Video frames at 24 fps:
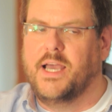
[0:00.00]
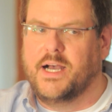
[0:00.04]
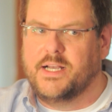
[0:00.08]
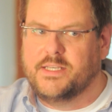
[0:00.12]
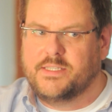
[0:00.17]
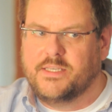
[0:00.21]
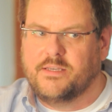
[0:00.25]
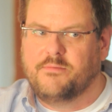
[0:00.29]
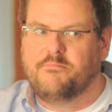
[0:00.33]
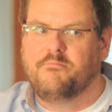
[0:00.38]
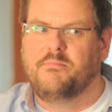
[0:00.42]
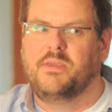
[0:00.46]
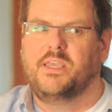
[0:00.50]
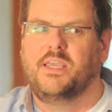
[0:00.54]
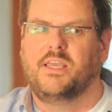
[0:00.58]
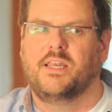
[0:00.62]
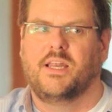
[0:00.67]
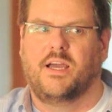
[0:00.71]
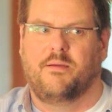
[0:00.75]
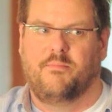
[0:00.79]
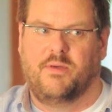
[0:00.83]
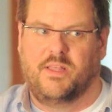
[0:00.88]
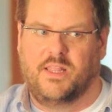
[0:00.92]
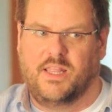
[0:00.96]
doesn't
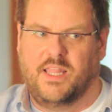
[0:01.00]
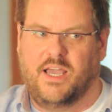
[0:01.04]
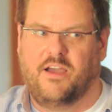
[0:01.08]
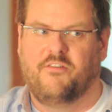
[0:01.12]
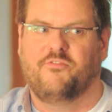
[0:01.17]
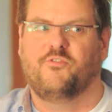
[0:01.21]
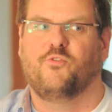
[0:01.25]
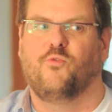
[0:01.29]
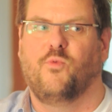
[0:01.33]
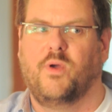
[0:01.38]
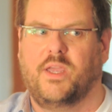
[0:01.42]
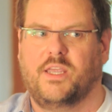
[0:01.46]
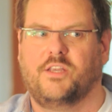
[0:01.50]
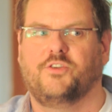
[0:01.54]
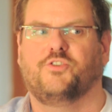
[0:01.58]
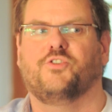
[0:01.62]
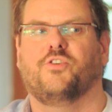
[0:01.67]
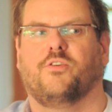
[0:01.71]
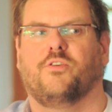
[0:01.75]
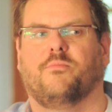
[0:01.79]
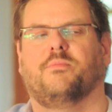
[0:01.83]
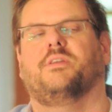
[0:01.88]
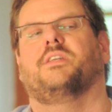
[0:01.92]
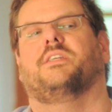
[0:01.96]
mean I'm a
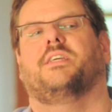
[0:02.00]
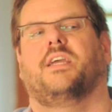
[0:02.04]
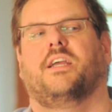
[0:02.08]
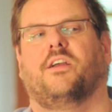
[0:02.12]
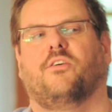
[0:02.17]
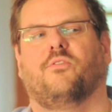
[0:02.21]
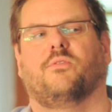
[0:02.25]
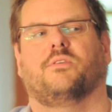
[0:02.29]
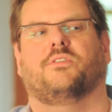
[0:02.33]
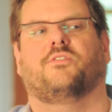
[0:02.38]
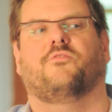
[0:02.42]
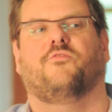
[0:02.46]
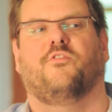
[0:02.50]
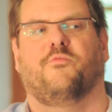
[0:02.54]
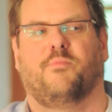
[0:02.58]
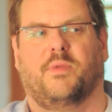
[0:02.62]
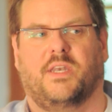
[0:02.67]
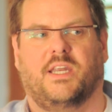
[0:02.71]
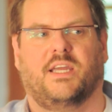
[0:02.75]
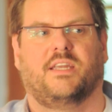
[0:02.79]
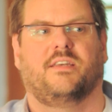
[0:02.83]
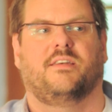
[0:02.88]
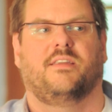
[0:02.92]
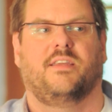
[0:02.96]
left-wing German terrorist
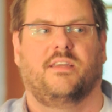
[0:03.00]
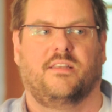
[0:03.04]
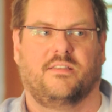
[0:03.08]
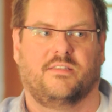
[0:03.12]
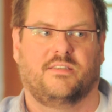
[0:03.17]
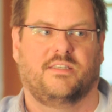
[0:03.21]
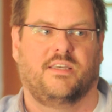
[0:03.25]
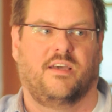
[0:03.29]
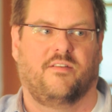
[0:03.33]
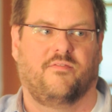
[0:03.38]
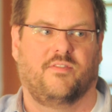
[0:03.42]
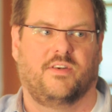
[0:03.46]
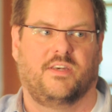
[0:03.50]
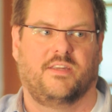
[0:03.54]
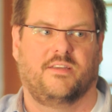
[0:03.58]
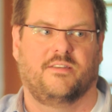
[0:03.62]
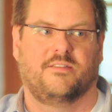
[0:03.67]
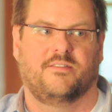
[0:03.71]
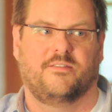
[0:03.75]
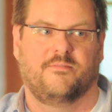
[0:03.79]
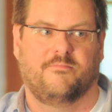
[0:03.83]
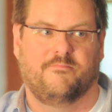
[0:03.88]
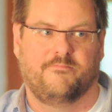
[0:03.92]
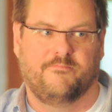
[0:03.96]
from the
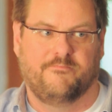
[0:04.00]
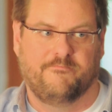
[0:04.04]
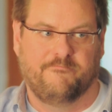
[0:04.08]
1970s.